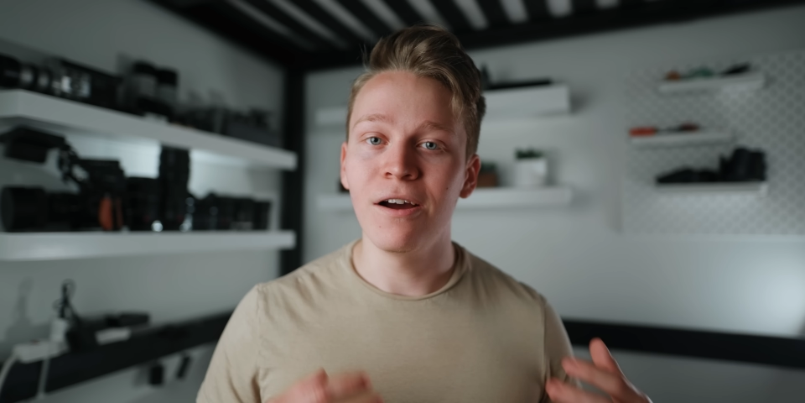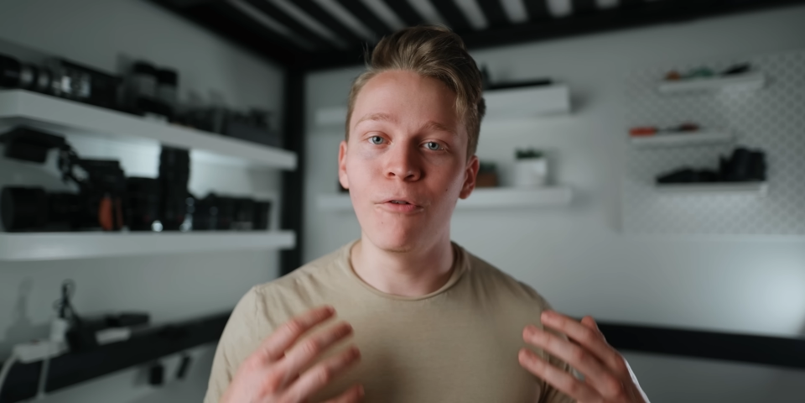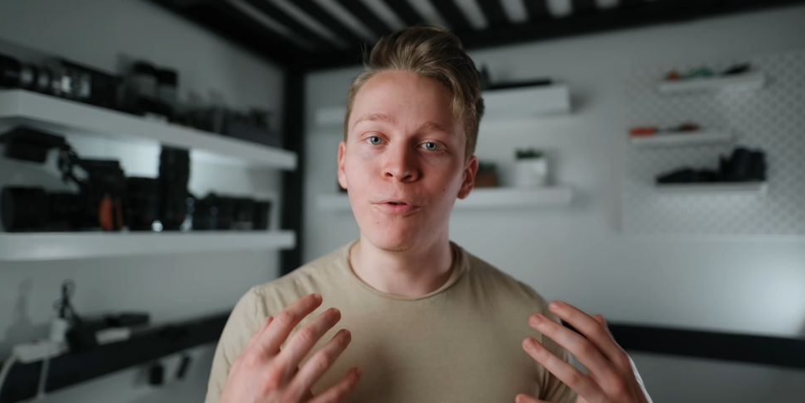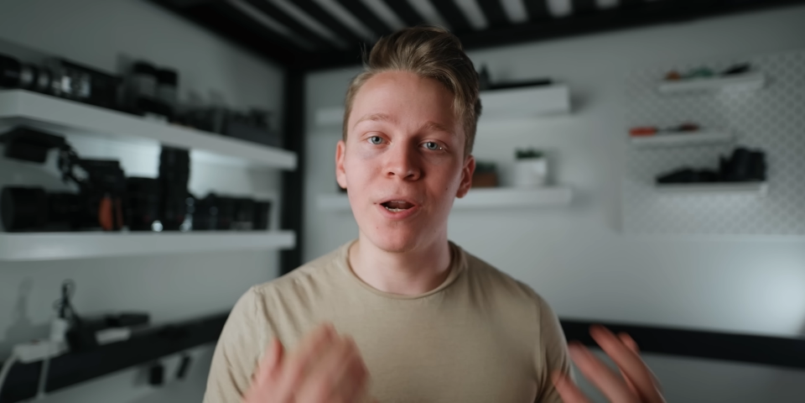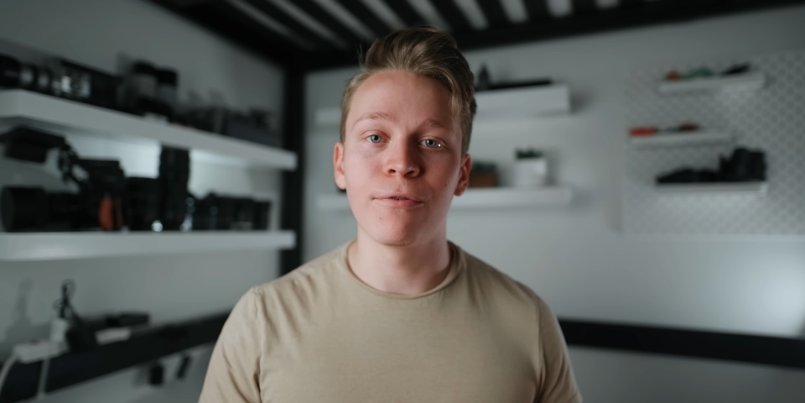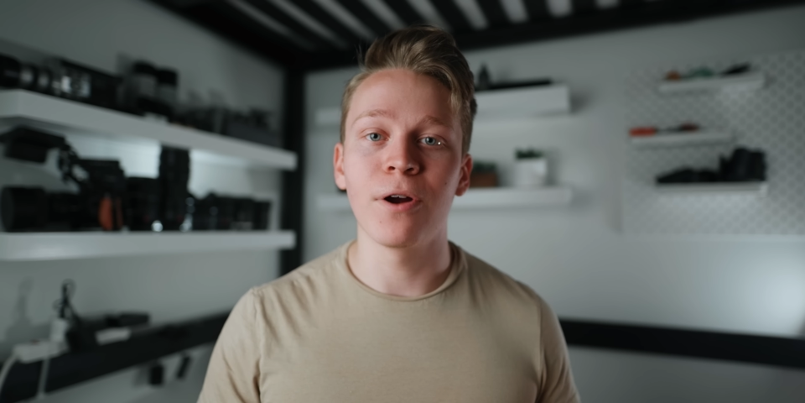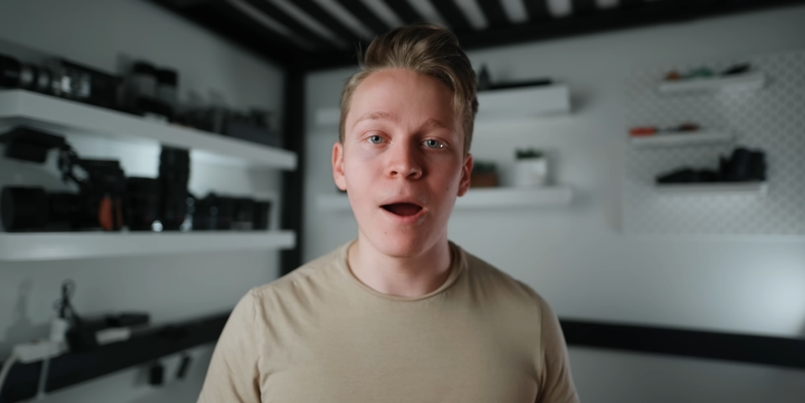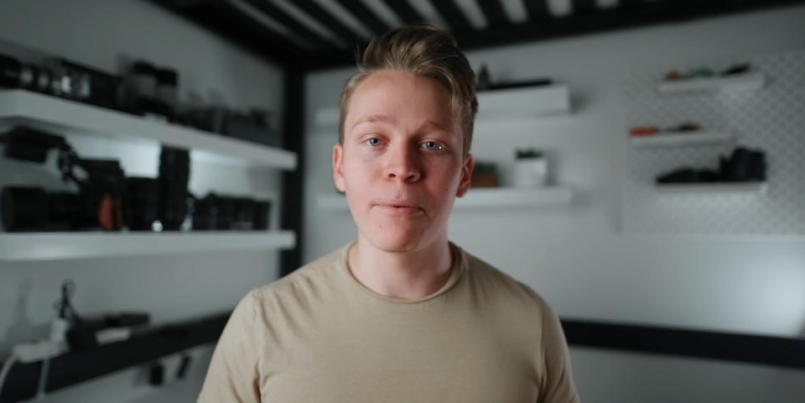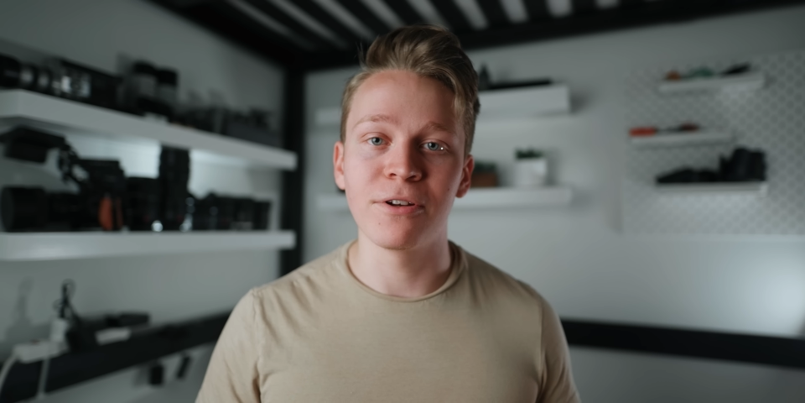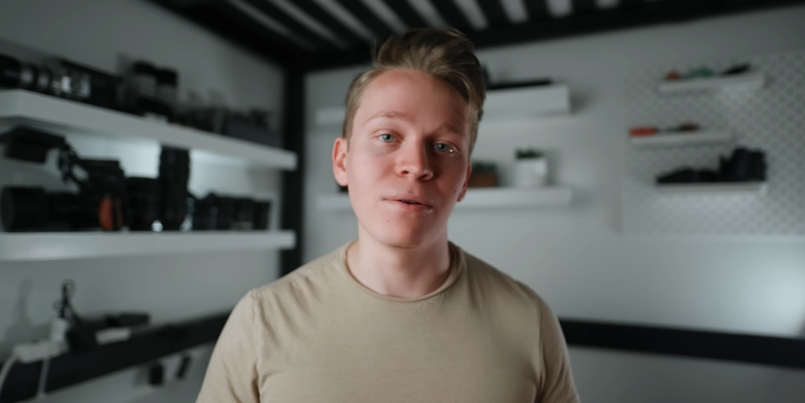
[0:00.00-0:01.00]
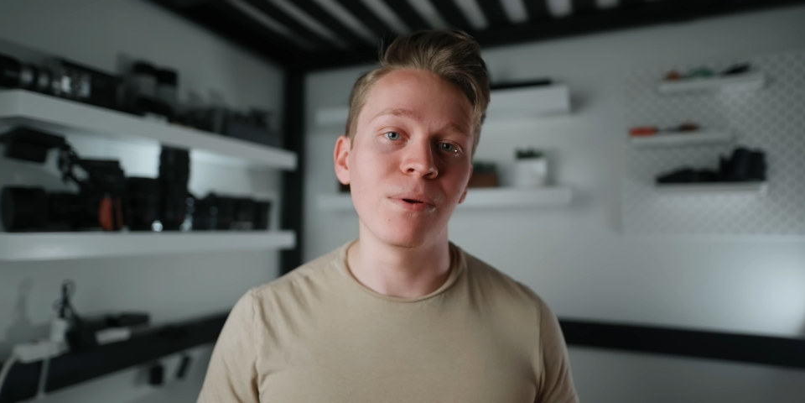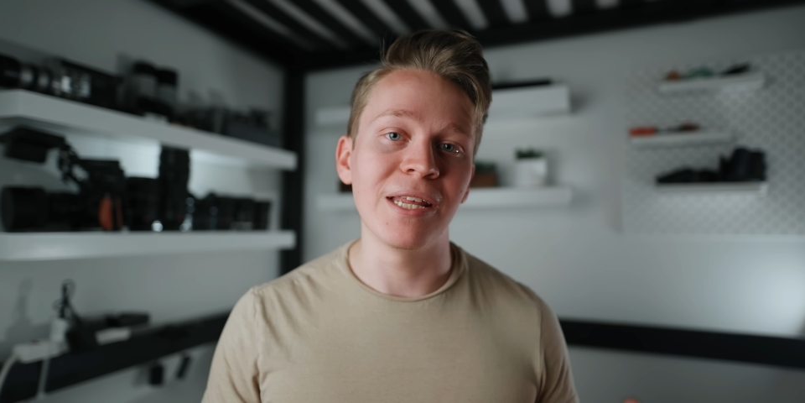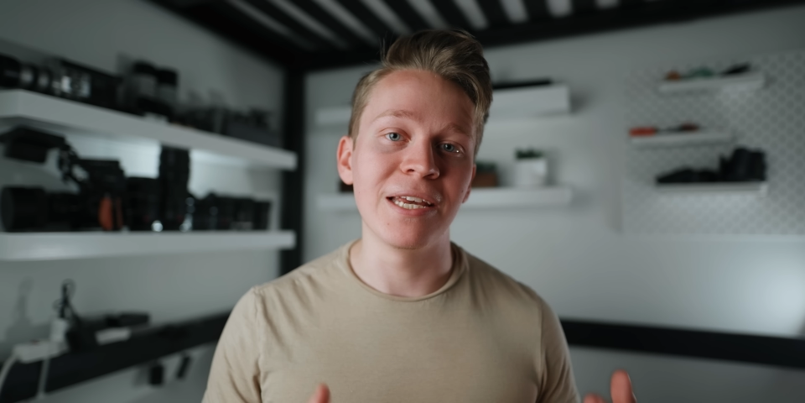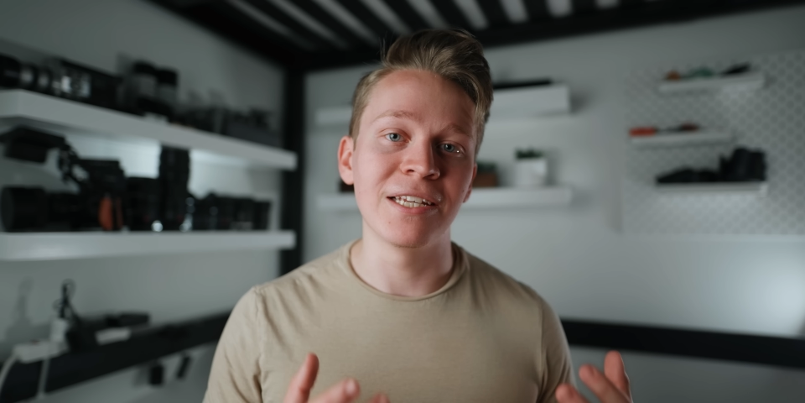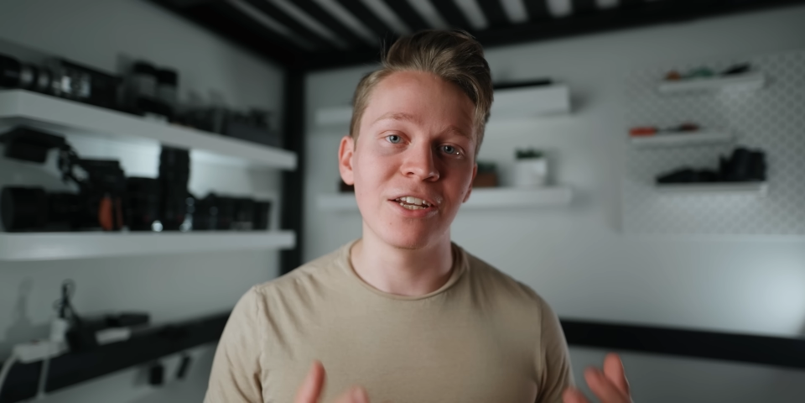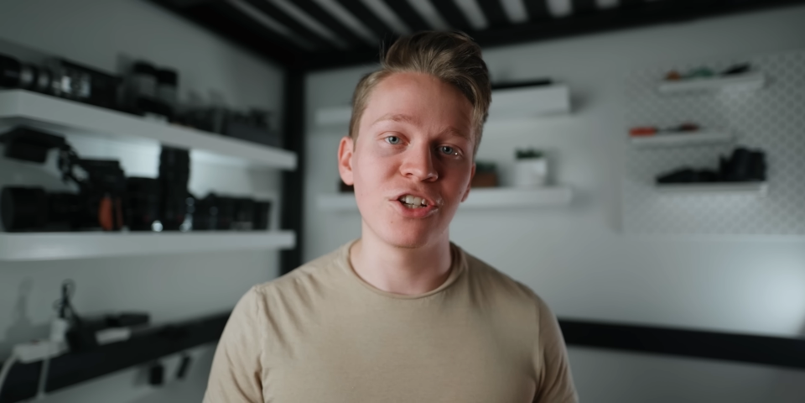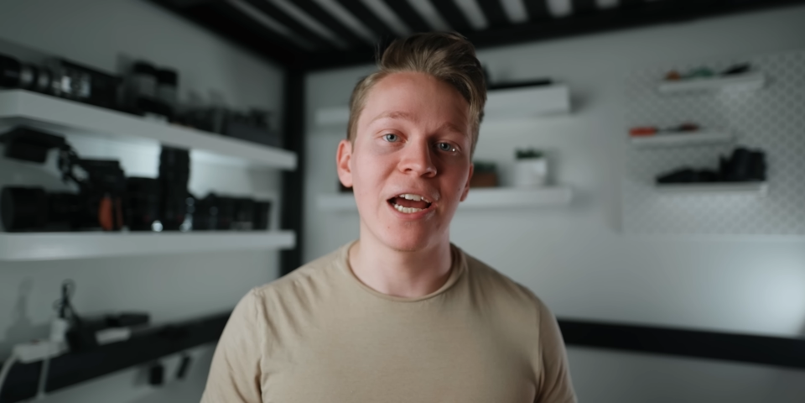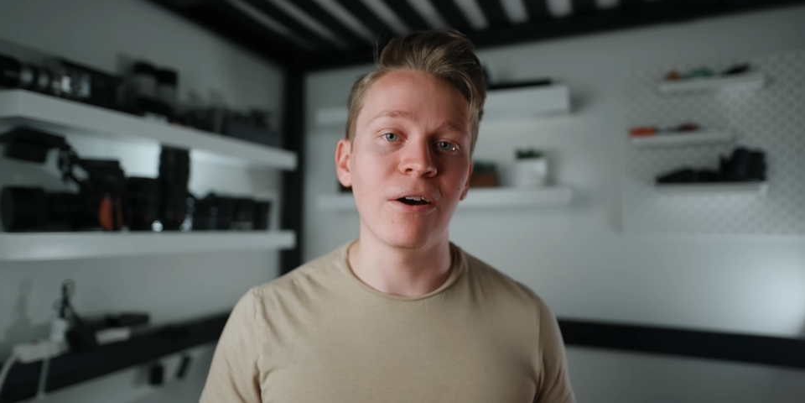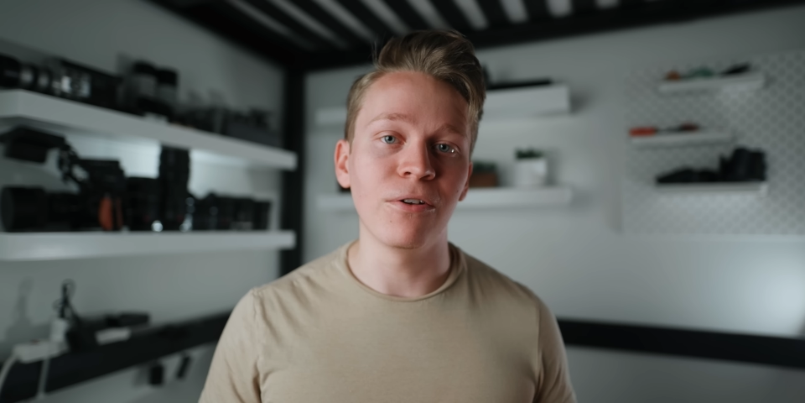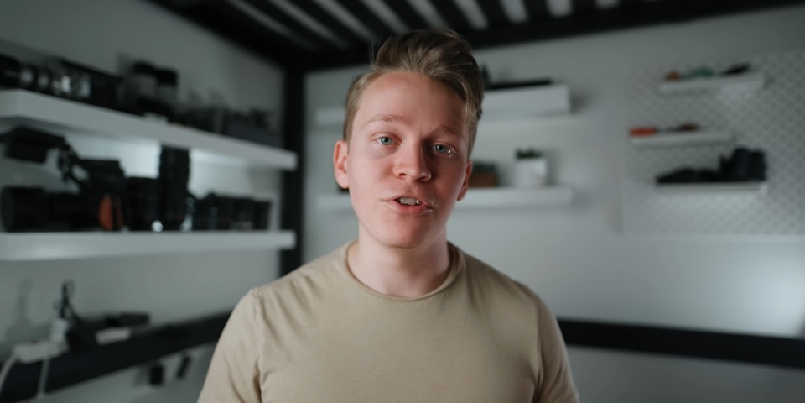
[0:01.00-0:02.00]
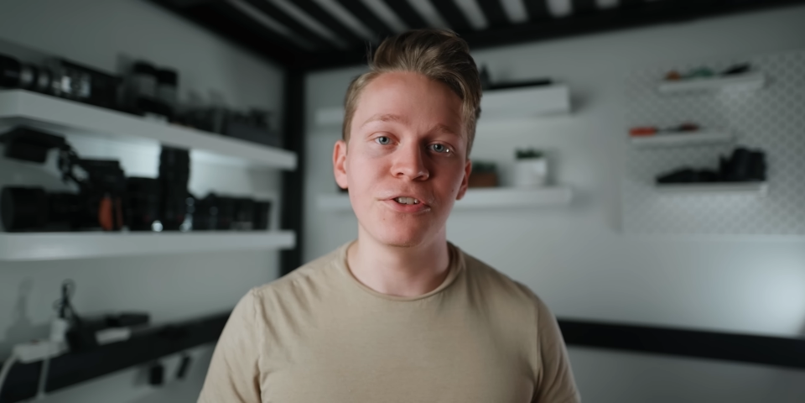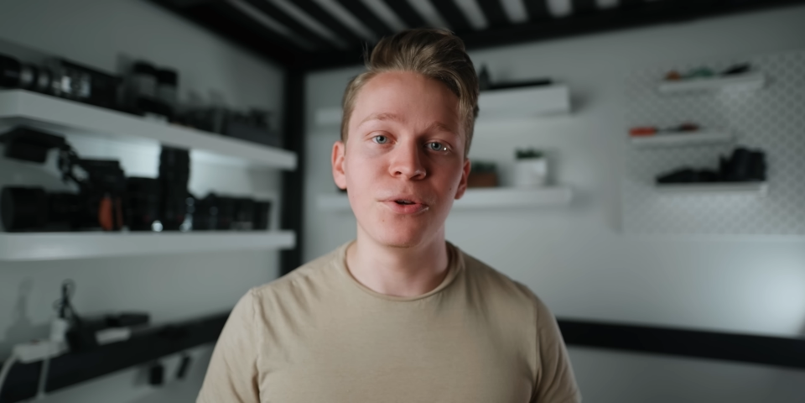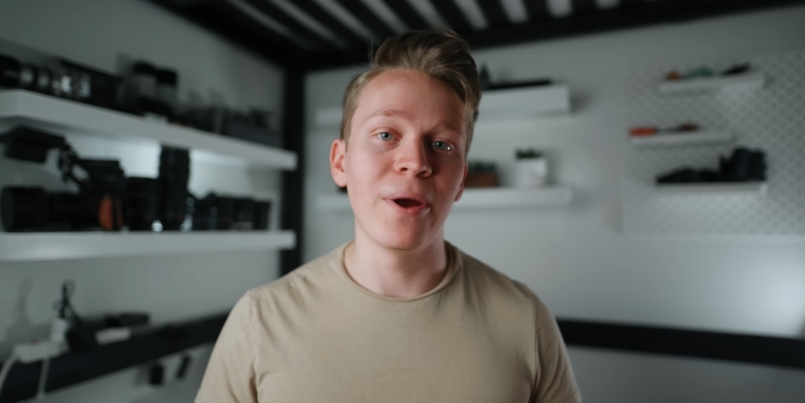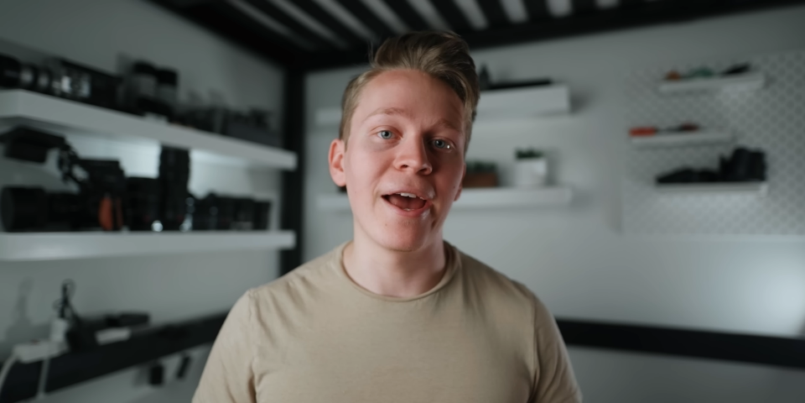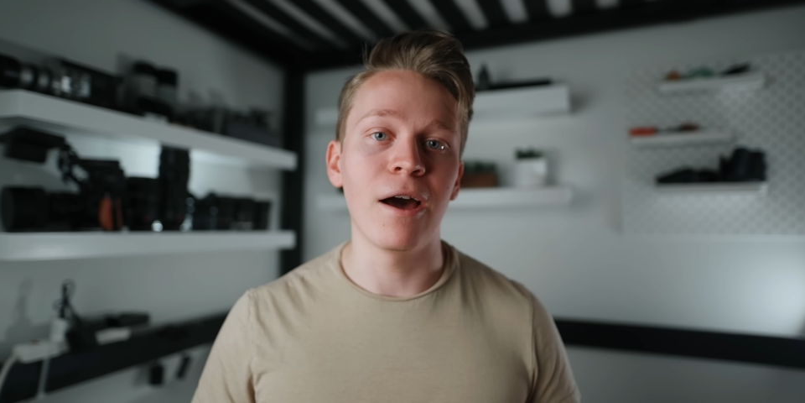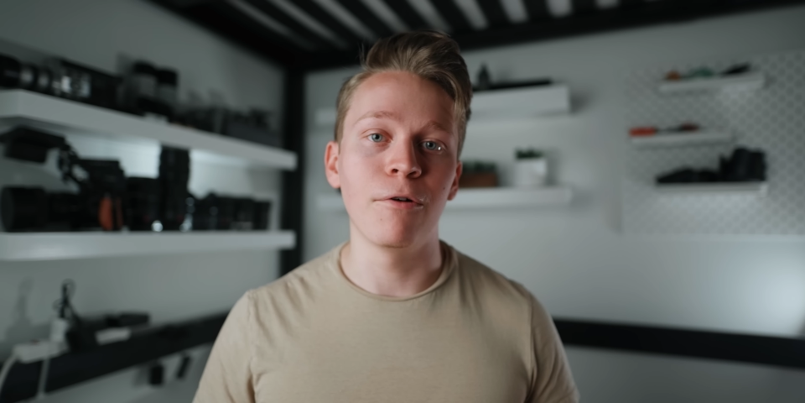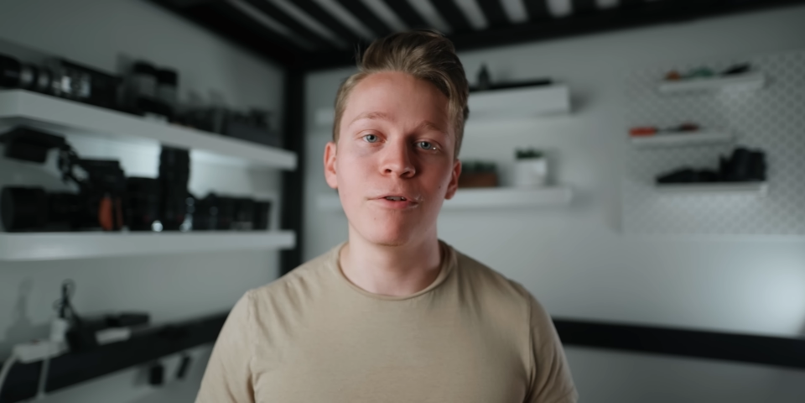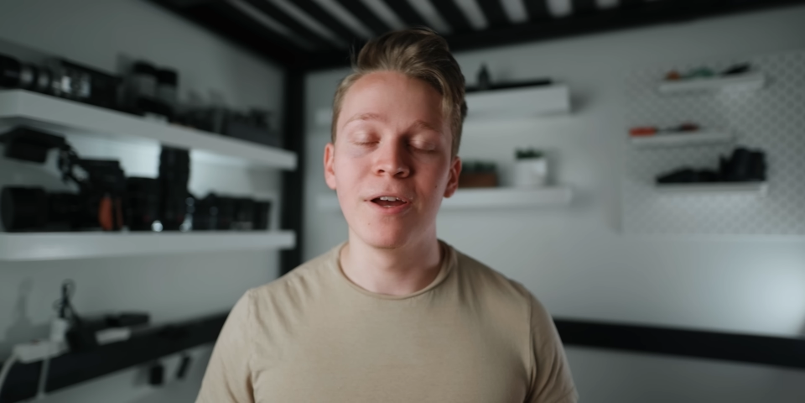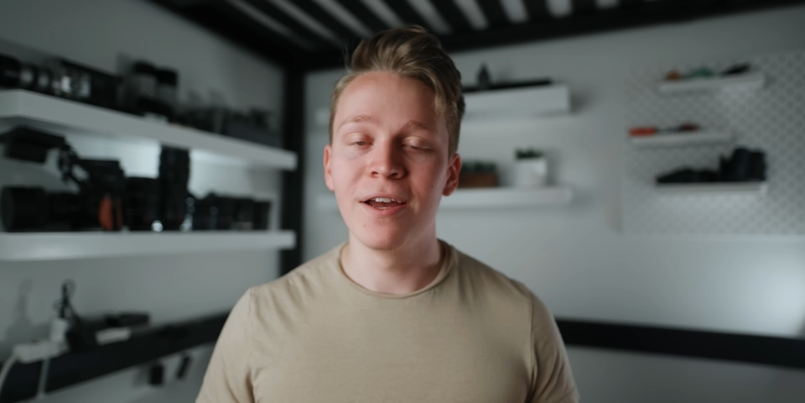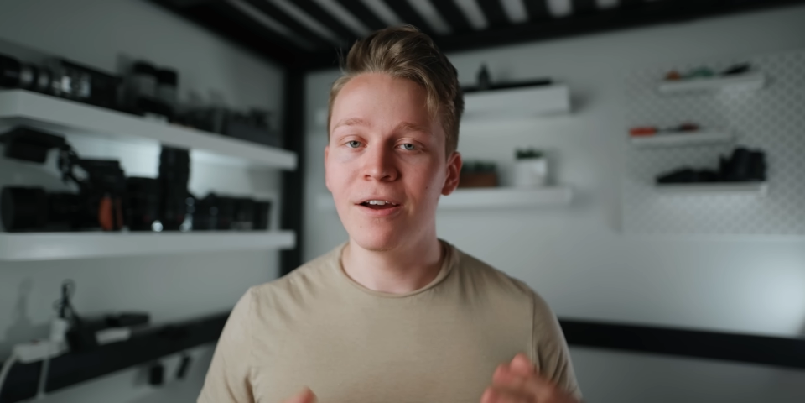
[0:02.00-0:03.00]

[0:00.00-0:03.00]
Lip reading: of whatever opportunities and challenges you have